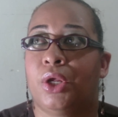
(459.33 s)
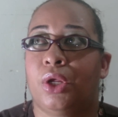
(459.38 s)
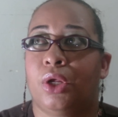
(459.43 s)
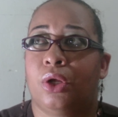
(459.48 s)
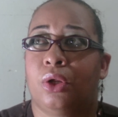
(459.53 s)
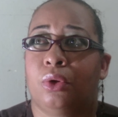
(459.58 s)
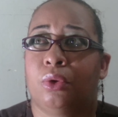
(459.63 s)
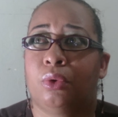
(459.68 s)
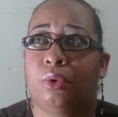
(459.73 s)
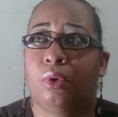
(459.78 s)

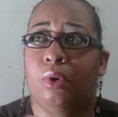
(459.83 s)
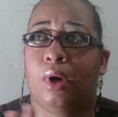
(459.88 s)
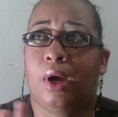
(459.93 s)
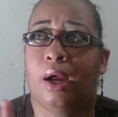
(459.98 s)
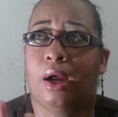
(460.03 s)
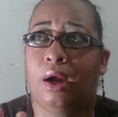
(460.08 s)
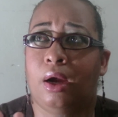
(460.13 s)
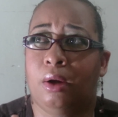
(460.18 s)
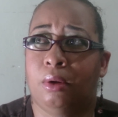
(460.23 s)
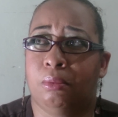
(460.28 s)
you know
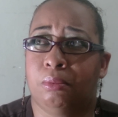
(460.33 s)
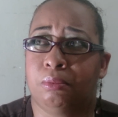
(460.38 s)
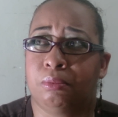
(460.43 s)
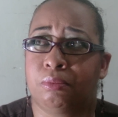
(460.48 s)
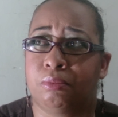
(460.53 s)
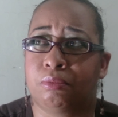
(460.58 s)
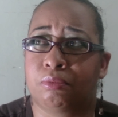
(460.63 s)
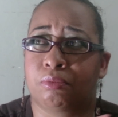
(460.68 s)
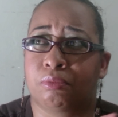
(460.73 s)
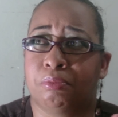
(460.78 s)
um
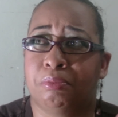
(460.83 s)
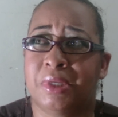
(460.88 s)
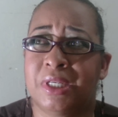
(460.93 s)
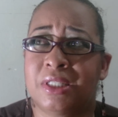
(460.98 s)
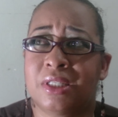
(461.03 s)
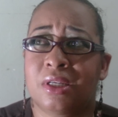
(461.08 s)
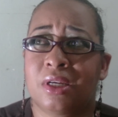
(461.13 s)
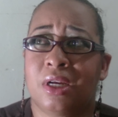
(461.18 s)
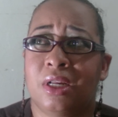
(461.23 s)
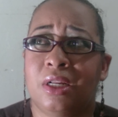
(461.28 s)

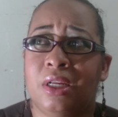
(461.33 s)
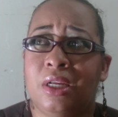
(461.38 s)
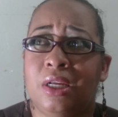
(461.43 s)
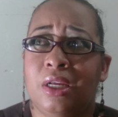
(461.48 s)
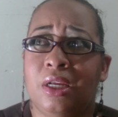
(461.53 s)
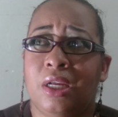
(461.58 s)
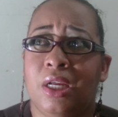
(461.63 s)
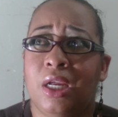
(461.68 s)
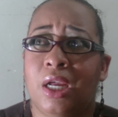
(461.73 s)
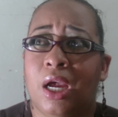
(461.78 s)

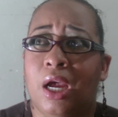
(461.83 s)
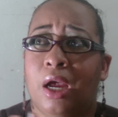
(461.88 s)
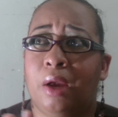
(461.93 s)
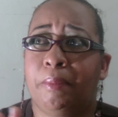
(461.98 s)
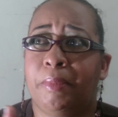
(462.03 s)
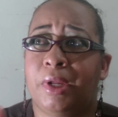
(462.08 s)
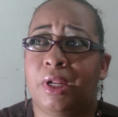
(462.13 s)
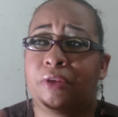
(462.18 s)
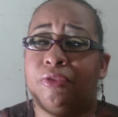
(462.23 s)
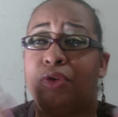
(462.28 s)
basically i
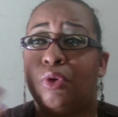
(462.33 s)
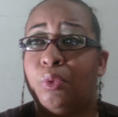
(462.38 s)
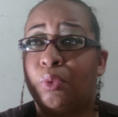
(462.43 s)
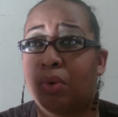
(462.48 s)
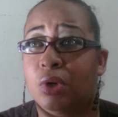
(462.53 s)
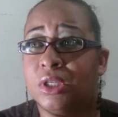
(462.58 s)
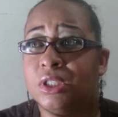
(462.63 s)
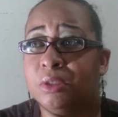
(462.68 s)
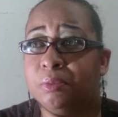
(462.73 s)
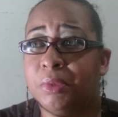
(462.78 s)
mean if you
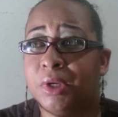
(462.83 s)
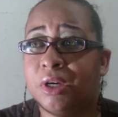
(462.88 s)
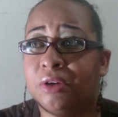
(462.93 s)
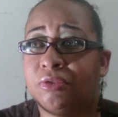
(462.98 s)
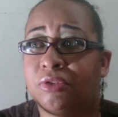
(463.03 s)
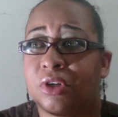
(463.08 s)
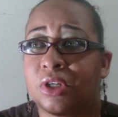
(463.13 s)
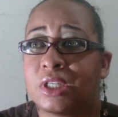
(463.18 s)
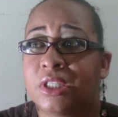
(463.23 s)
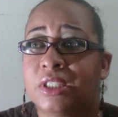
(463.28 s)
want to be a
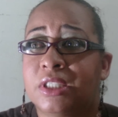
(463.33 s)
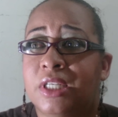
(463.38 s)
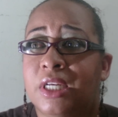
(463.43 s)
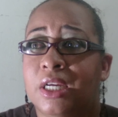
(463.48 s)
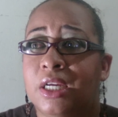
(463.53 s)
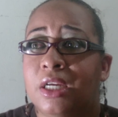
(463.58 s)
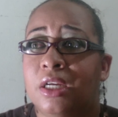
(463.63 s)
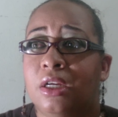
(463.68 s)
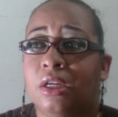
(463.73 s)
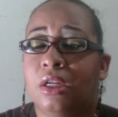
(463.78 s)

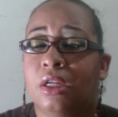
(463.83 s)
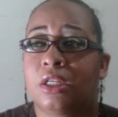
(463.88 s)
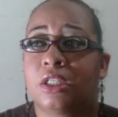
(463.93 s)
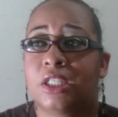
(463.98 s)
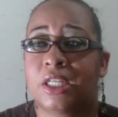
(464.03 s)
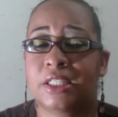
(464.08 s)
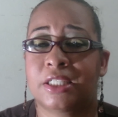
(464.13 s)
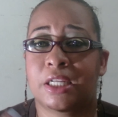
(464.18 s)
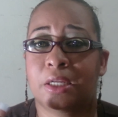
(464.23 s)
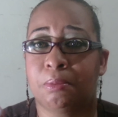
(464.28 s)
volunteer
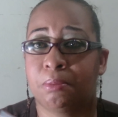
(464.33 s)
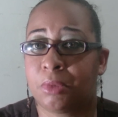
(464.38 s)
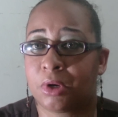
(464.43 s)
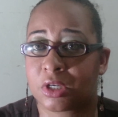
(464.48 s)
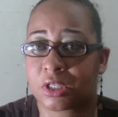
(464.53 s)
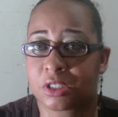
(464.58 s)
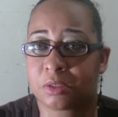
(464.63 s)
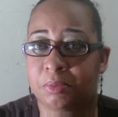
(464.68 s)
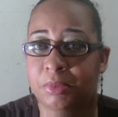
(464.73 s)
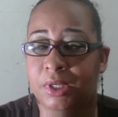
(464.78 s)
just
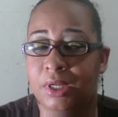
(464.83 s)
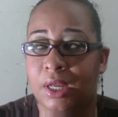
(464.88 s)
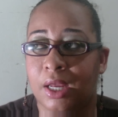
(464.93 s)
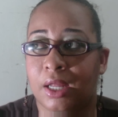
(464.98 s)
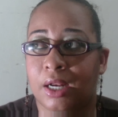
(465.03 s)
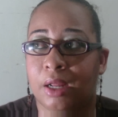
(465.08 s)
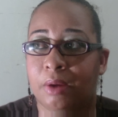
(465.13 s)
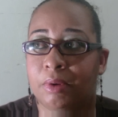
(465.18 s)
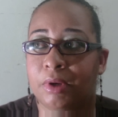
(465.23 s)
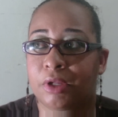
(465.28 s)
inbox me
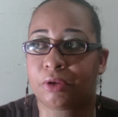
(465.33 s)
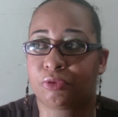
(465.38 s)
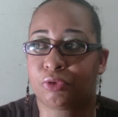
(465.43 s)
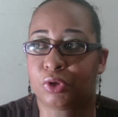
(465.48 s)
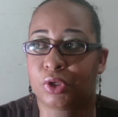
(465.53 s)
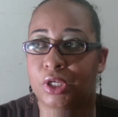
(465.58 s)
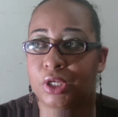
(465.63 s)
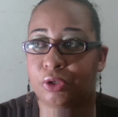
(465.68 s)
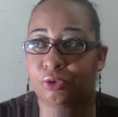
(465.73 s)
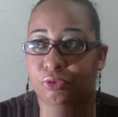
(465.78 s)
and i will give
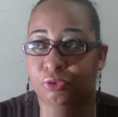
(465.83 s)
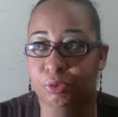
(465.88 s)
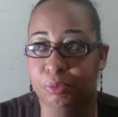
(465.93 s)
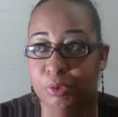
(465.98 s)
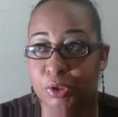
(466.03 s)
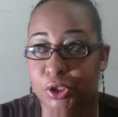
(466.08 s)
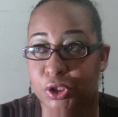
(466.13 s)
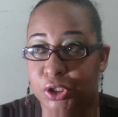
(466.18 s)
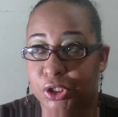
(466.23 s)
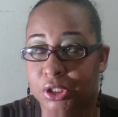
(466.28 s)
you the
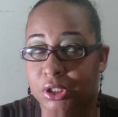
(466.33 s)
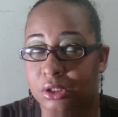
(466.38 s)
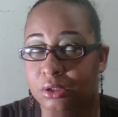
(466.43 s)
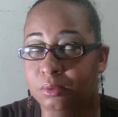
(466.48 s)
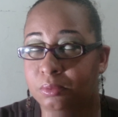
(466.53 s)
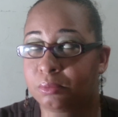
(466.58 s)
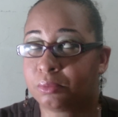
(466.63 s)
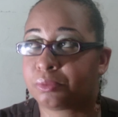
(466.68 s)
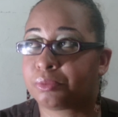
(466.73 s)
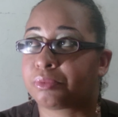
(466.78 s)

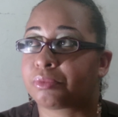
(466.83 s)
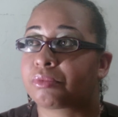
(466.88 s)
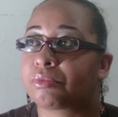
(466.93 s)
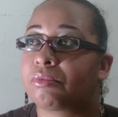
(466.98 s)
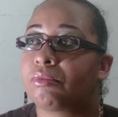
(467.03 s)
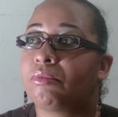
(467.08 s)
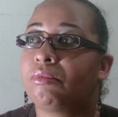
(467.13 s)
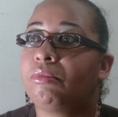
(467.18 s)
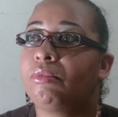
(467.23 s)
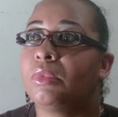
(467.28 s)
information
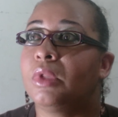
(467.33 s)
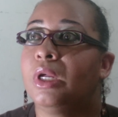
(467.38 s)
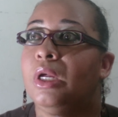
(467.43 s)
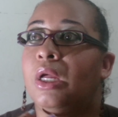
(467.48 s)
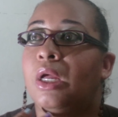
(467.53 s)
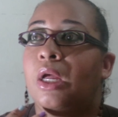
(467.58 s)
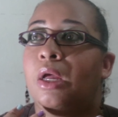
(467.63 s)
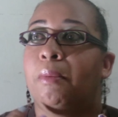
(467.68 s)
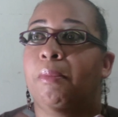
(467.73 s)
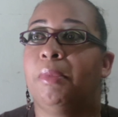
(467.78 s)

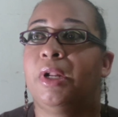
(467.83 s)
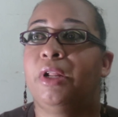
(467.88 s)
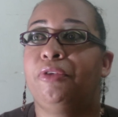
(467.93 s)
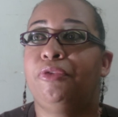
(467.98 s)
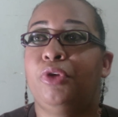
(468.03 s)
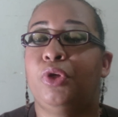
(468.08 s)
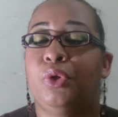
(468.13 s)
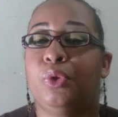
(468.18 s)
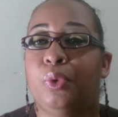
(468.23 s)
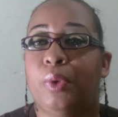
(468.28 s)
but
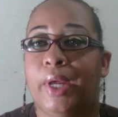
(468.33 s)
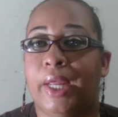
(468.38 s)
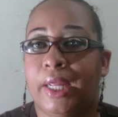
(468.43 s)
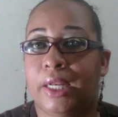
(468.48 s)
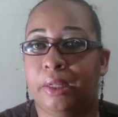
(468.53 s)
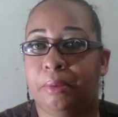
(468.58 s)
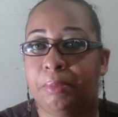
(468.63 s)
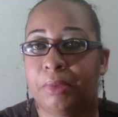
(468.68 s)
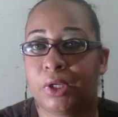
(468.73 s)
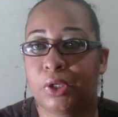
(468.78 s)
if you know
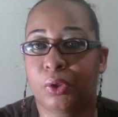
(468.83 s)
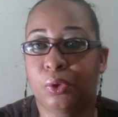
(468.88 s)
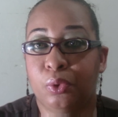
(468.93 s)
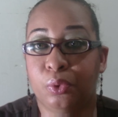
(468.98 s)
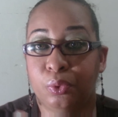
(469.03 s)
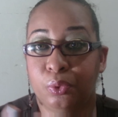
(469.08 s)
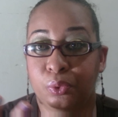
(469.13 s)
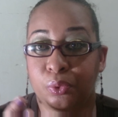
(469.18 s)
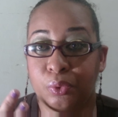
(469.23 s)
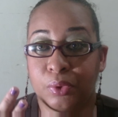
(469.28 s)
anybody
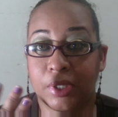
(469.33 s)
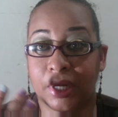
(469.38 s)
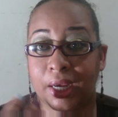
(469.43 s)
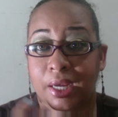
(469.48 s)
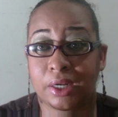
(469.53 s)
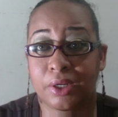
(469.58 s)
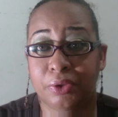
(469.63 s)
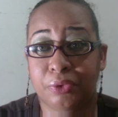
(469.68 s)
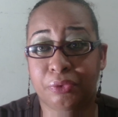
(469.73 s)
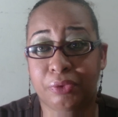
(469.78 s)
who
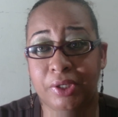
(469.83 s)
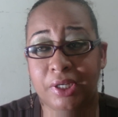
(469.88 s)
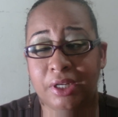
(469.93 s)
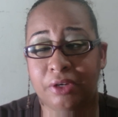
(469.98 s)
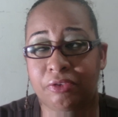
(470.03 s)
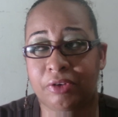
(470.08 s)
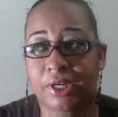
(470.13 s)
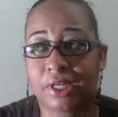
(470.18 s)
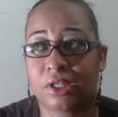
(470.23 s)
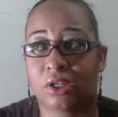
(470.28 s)
cannot read
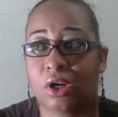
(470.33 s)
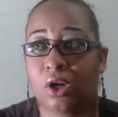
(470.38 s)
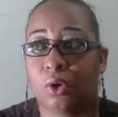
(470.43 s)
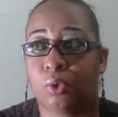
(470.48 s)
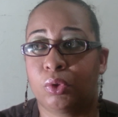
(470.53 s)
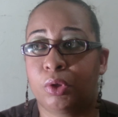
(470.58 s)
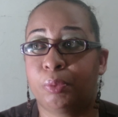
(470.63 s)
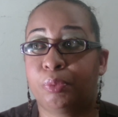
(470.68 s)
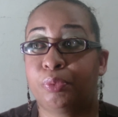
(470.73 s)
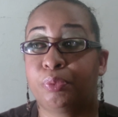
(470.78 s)
and write
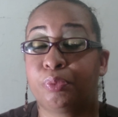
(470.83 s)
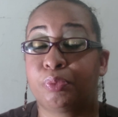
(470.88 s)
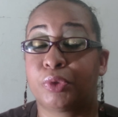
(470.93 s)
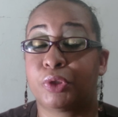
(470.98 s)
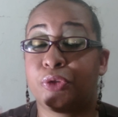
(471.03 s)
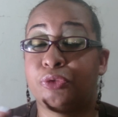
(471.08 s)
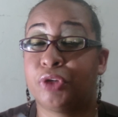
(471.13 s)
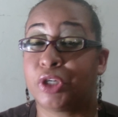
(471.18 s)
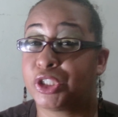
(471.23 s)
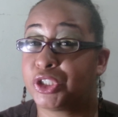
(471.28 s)
now, the,
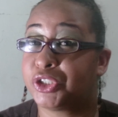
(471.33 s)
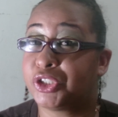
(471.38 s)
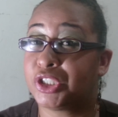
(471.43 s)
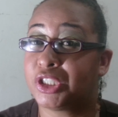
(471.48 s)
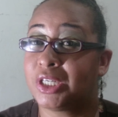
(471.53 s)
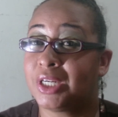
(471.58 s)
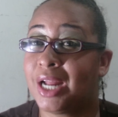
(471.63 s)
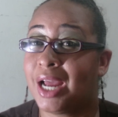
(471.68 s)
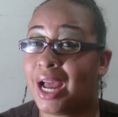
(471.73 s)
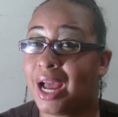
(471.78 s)
the
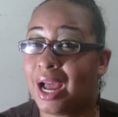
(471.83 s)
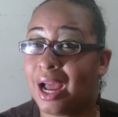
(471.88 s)
registration